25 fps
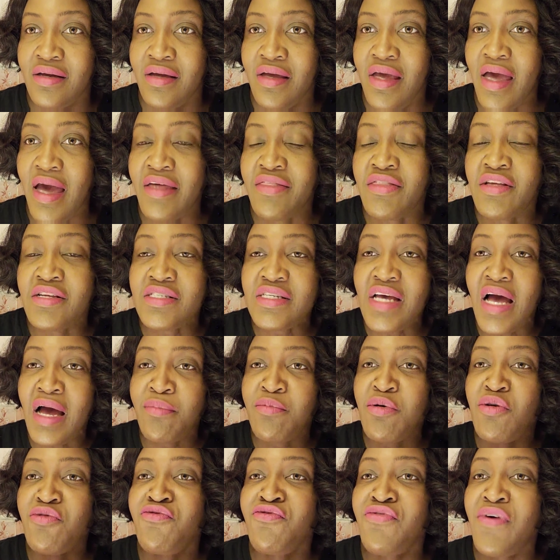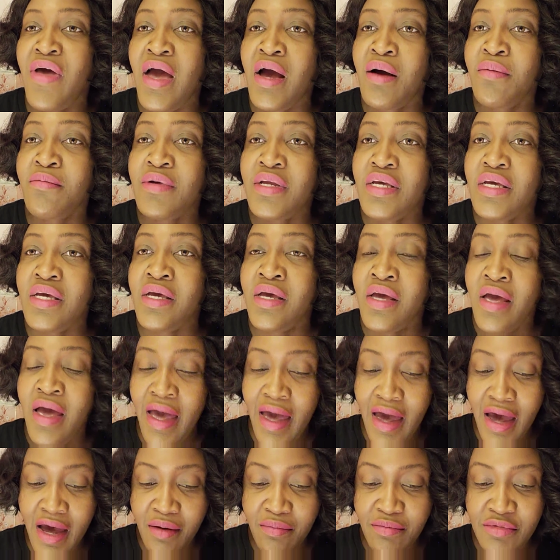And the type of family
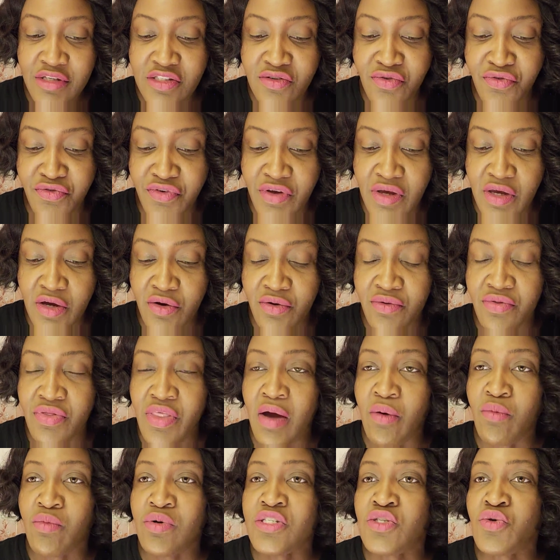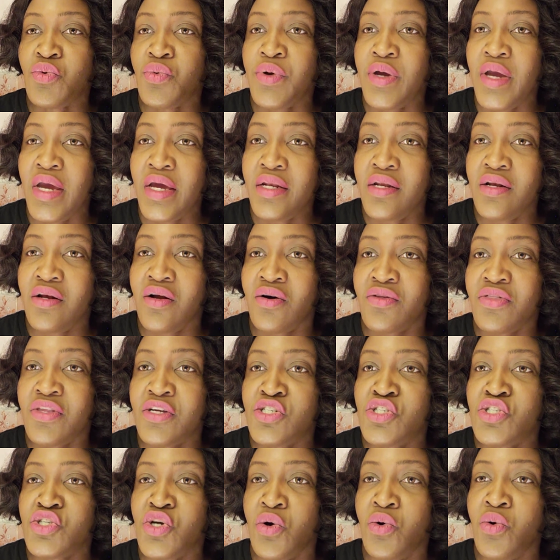atmosphere that was created on the
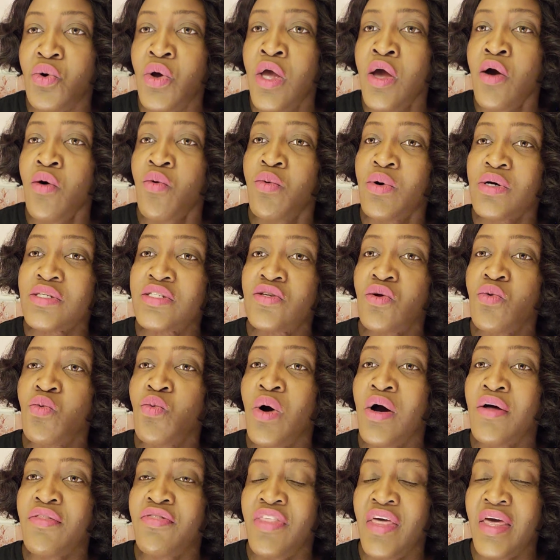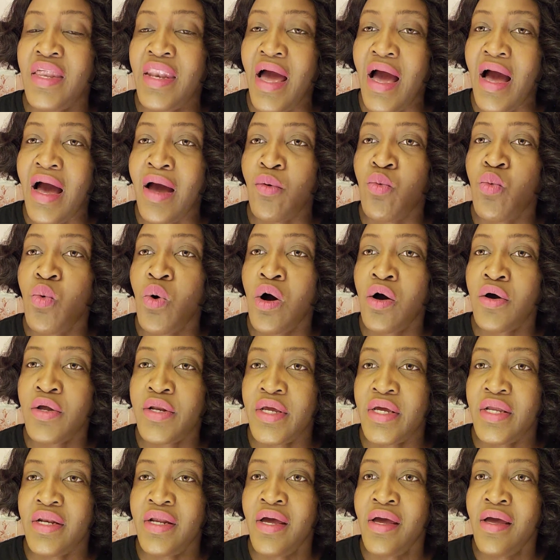show was the one that I
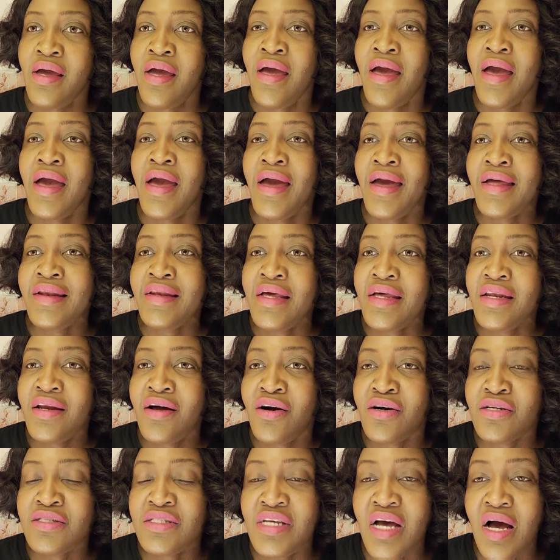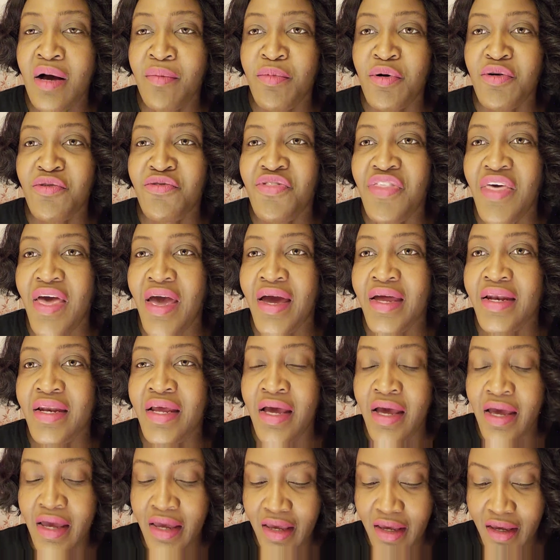wanted. And then on top of that,
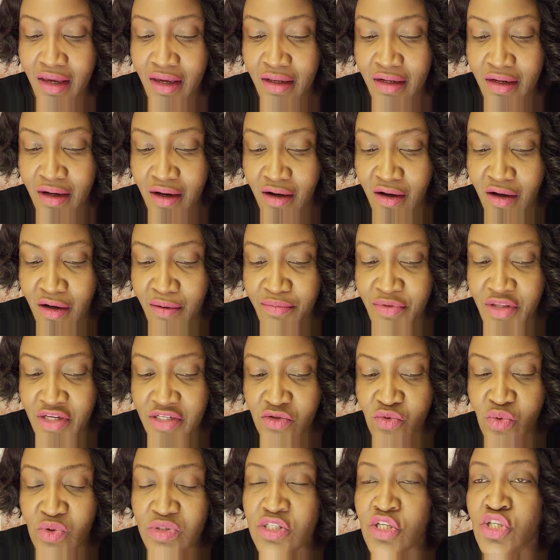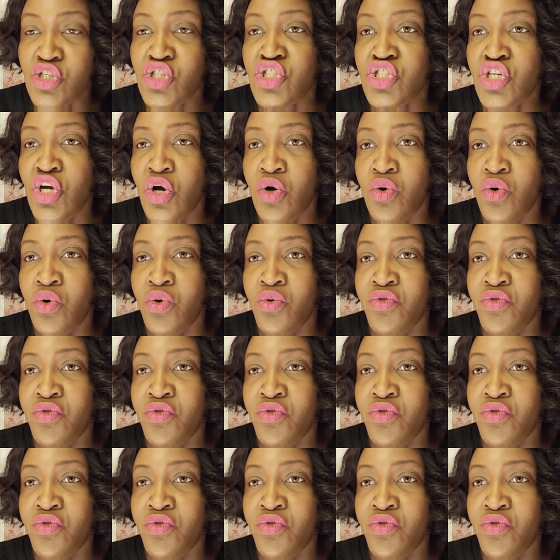this was a show